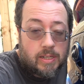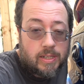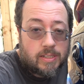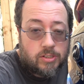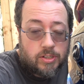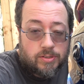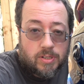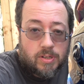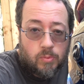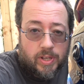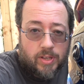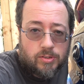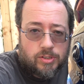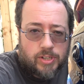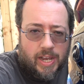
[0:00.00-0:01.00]
is using a
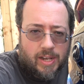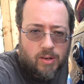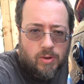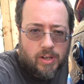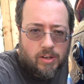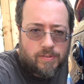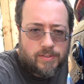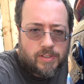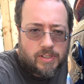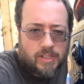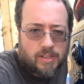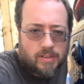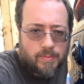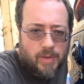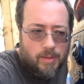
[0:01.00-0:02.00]
wheelchair quite often
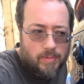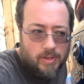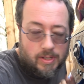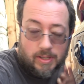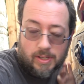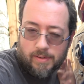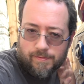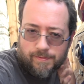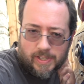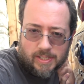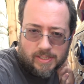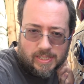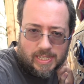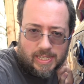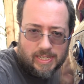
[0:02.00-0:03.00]
at the moment, and that
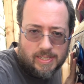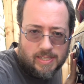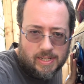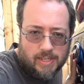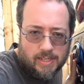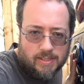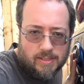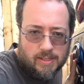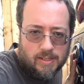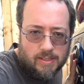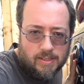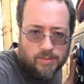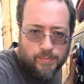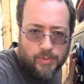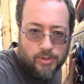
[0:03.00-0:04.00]
fits easily inside
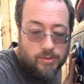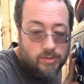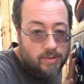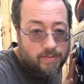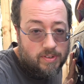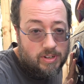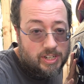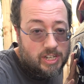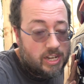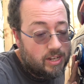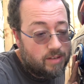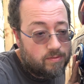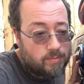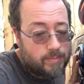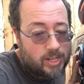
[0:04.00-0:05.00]
this boot, so if you need
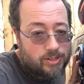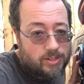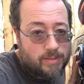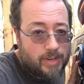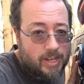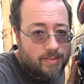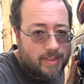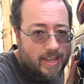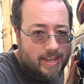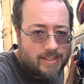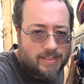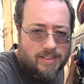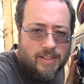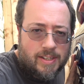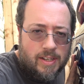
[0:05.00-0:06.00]
any information about
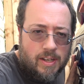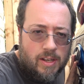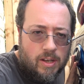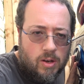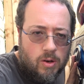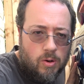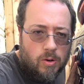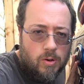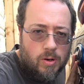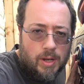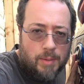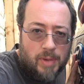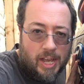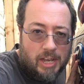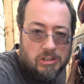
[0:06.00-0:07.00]
that or
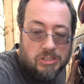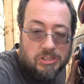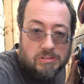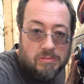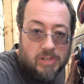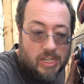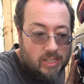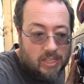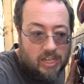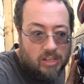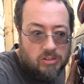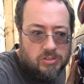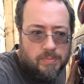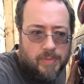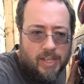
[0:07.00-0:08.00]
about anything
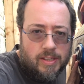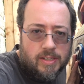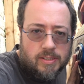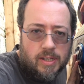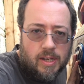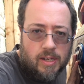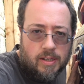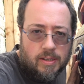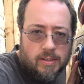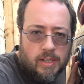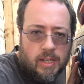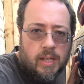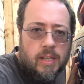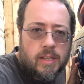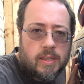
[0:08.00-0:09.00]
else about this car,
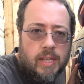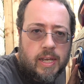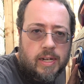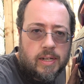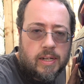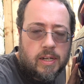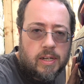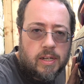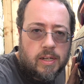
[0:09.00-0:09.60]
then